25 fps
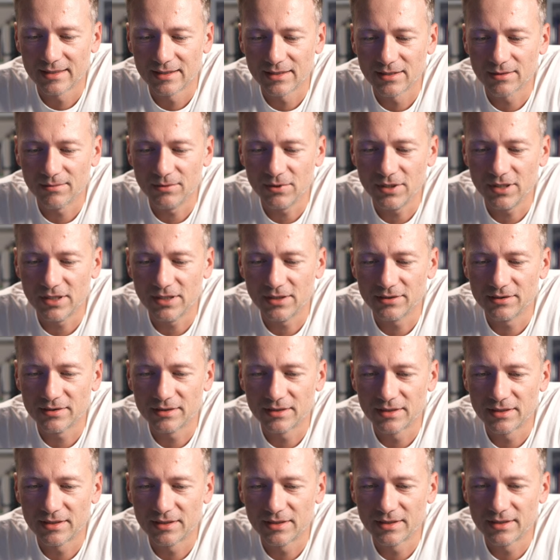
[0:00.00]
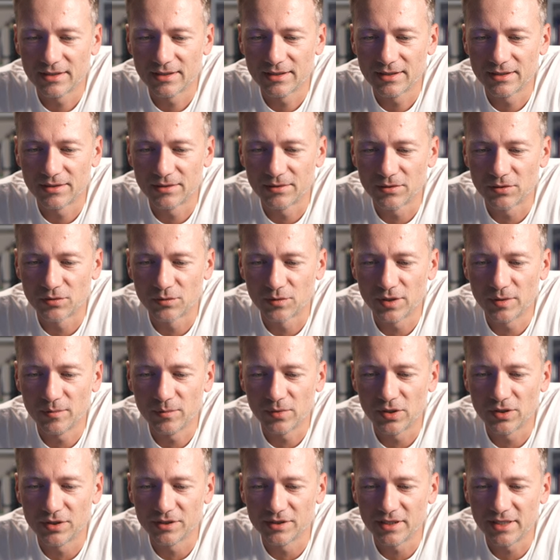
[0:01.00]
Come on out. The green
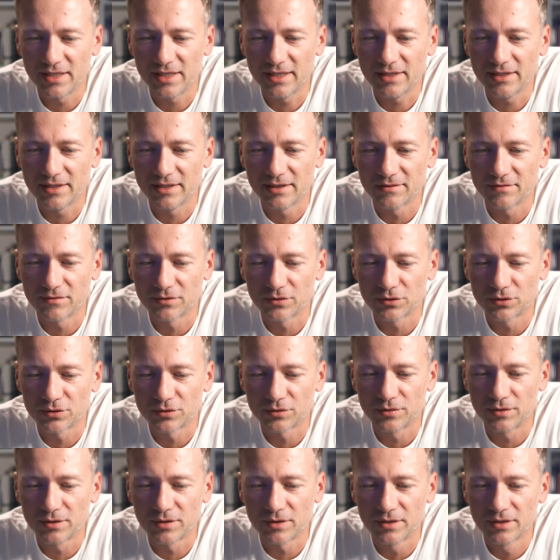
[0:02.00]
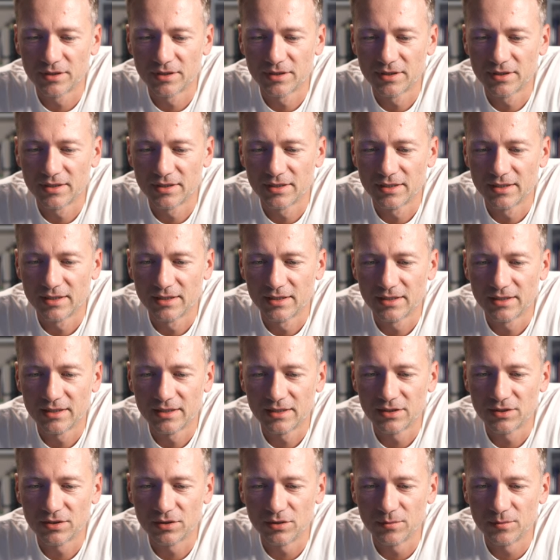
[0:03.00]
ball is hiding for sure.
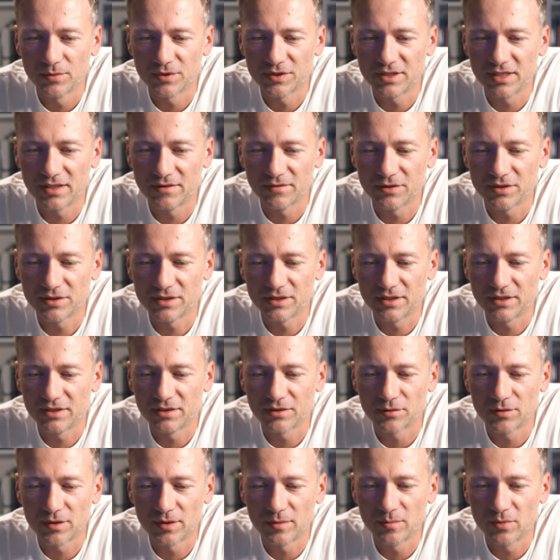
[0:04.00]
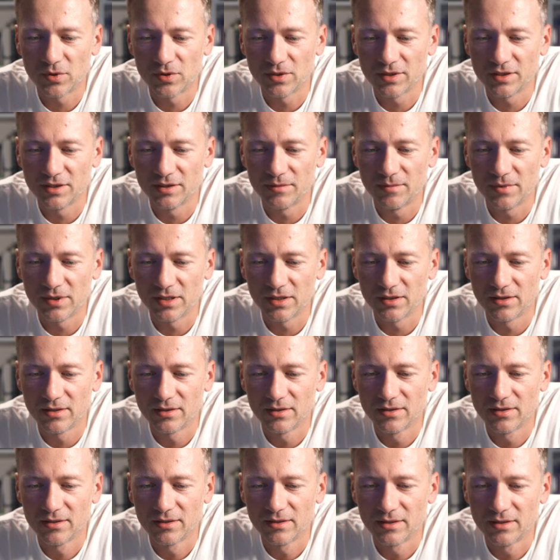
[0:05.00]
You almost never see the green ball in the
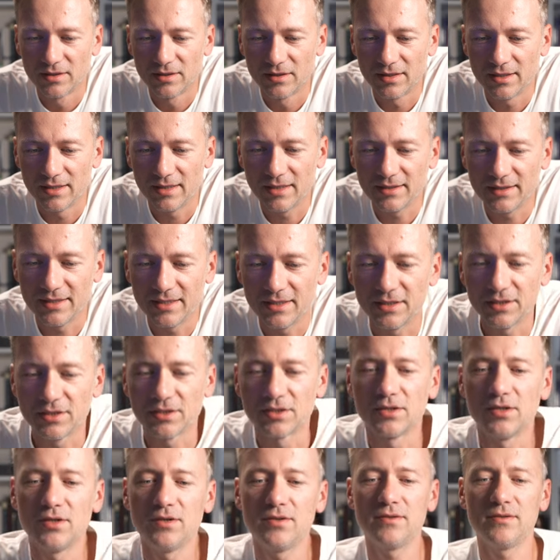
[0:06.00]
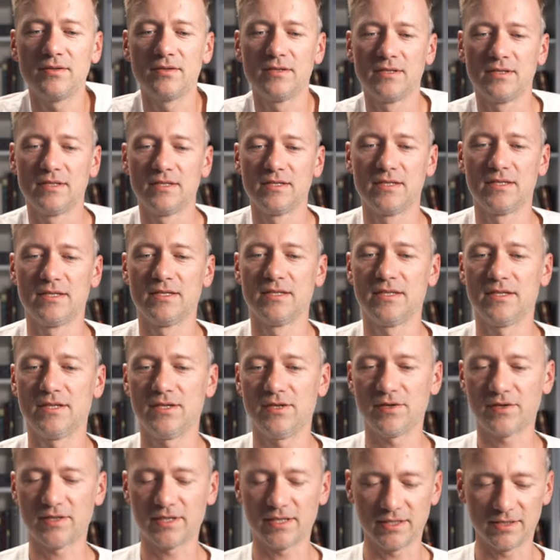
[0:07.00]
middle. Ah, there you go.
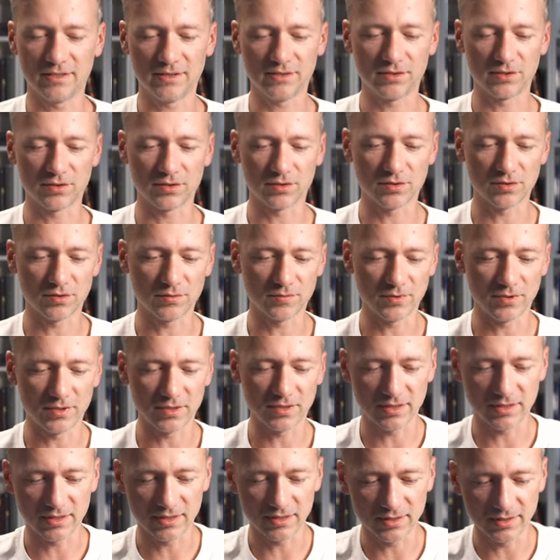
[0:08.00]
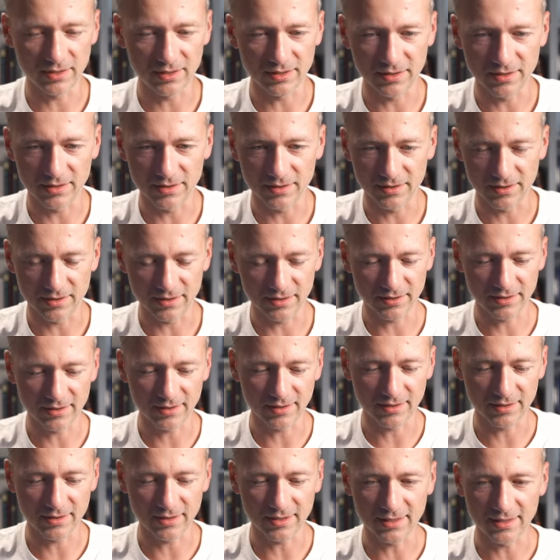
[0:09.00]
Okay, this is a good one. I'll uh, I'll
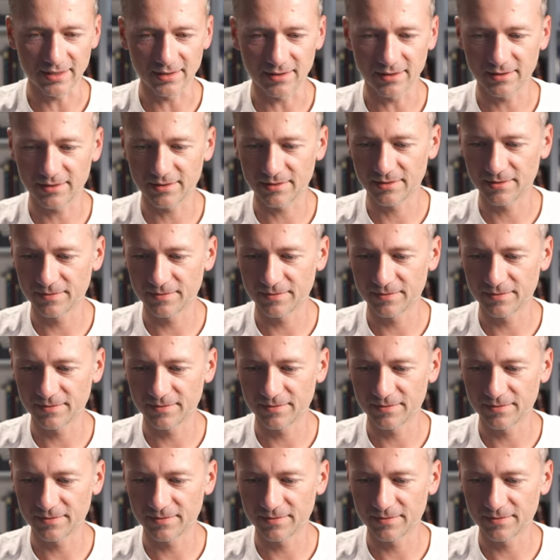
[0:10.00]
take that.